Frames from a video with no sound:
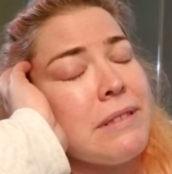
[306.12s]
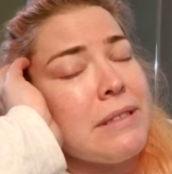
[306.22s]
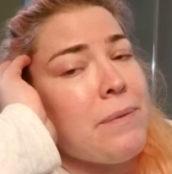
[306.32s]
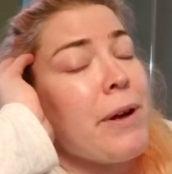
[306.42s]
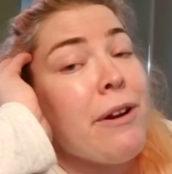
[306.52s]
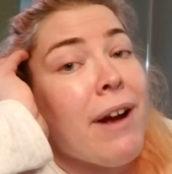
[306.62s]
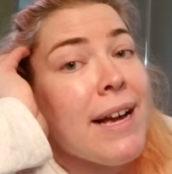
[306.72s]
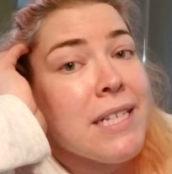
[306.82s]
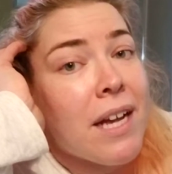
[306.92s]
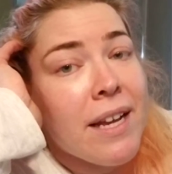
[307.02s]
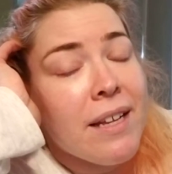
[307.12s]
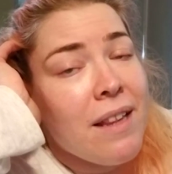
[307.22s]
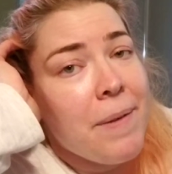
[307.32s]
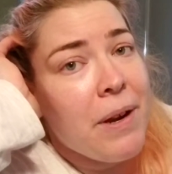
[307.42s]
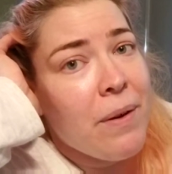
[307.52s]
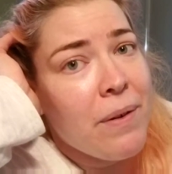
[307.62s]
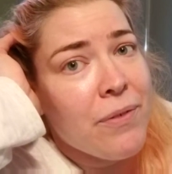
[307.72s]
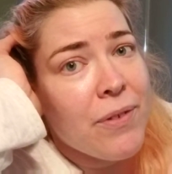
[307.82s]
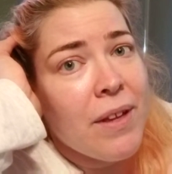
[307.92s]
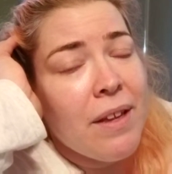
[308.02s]
want your eyes on it. Let me know
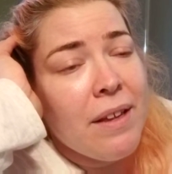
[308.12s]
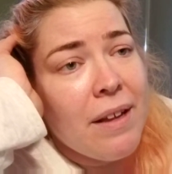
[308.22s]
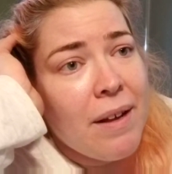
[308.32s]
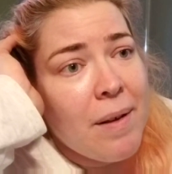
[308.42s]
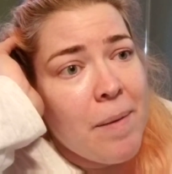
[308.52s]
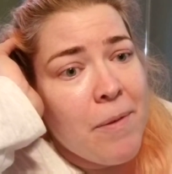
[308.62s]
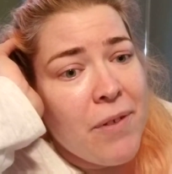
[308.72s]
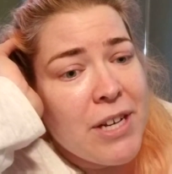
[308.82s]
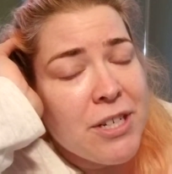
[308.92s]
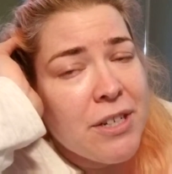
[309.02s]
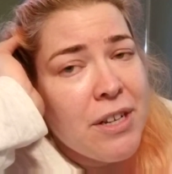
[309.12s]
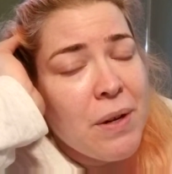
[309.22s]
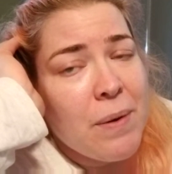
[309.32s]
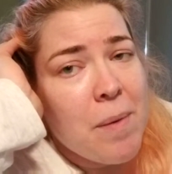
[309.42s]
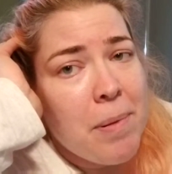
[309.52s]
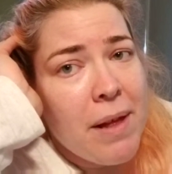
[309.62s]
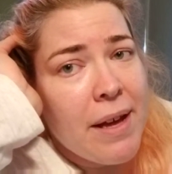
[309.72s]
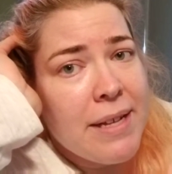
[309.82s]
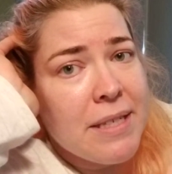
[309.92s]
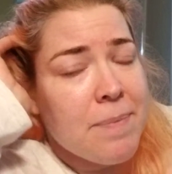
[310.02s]
if I should,
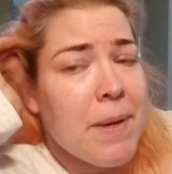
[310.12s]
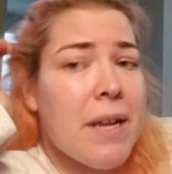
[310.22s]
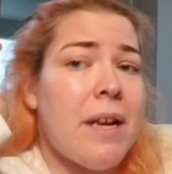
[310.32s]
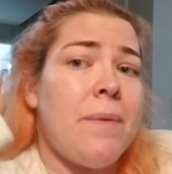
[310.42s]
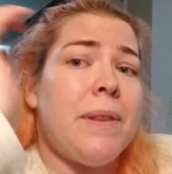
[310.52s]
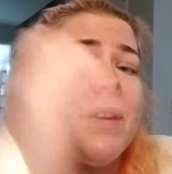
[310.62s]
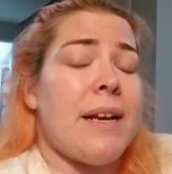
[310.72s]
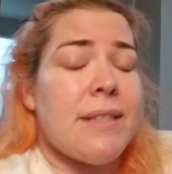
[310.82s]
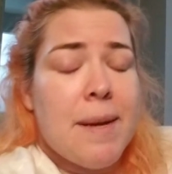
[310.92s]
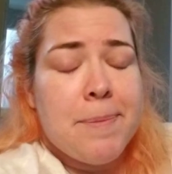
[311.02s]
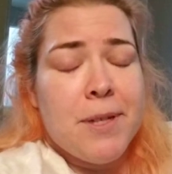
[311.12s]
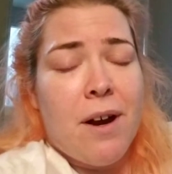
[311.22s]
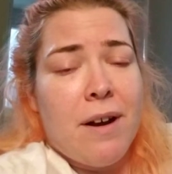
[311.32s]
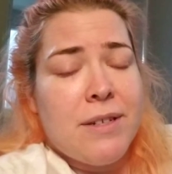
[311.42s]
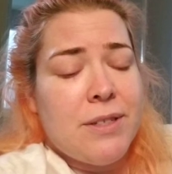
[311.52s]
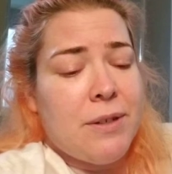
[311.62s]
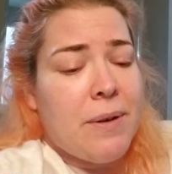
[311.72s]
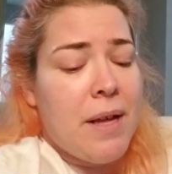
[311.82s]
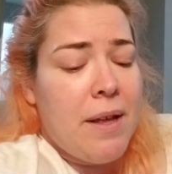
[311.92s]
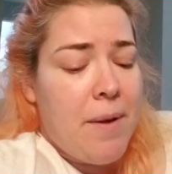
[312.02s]
apply, submit it, what the next steps are. So
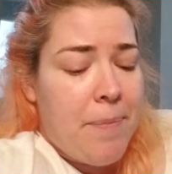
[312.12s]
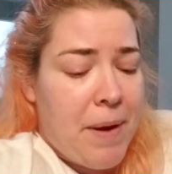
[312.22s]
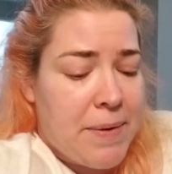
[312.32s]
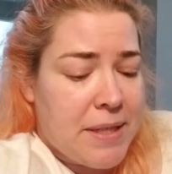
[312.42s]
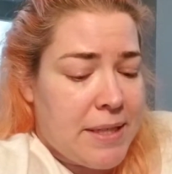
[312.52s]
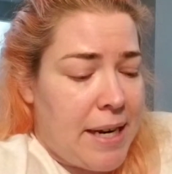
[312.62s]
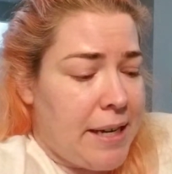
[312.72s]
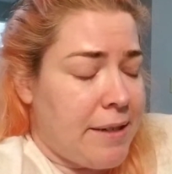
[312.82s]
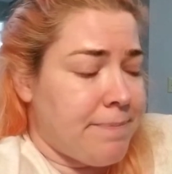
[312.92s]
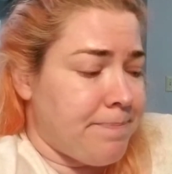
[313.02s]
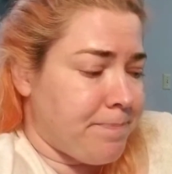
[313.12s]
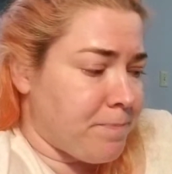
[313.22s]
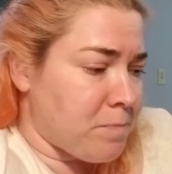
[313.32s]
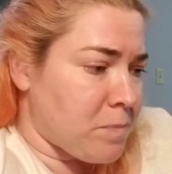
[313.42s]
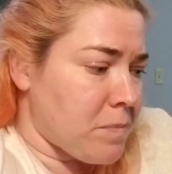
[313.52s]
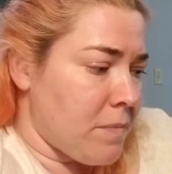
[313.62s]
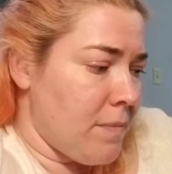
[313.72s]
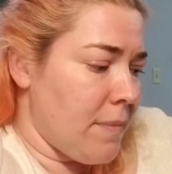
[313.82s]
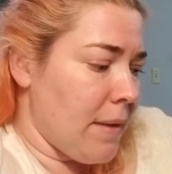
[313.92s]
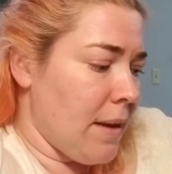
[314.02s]
that was exciting.
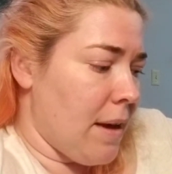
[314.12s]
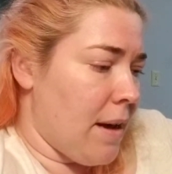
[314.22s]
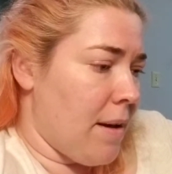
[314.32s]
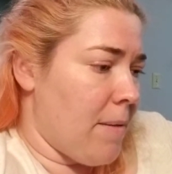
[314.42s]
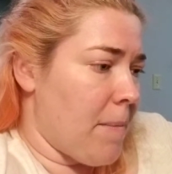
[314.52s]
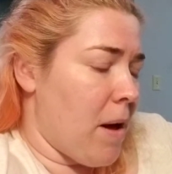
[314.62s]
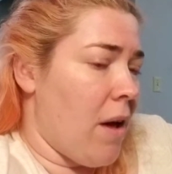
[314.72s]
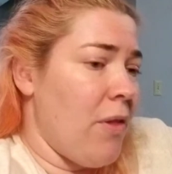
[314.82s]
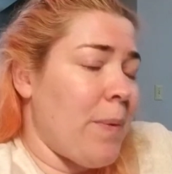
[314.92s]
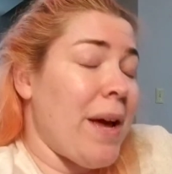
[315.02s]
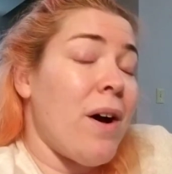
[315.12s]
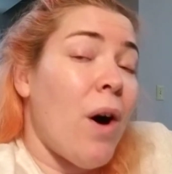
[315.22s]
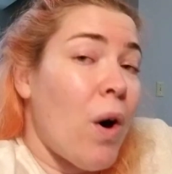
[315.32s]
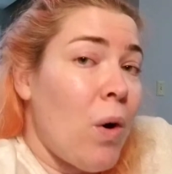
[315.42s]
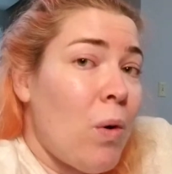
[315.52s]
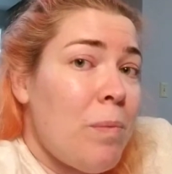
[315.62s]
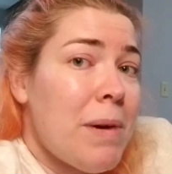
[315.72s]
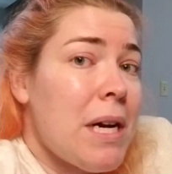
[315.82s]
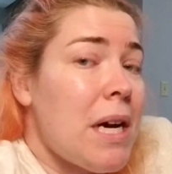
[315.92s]
On the way home,